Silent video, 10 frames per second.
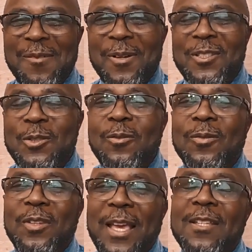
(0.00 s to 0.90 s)
But
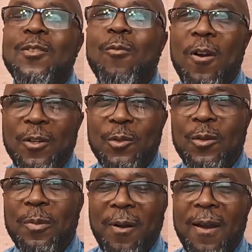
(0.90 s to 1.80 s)
as you're walking through
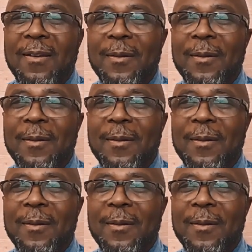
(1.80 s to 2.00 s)
the park,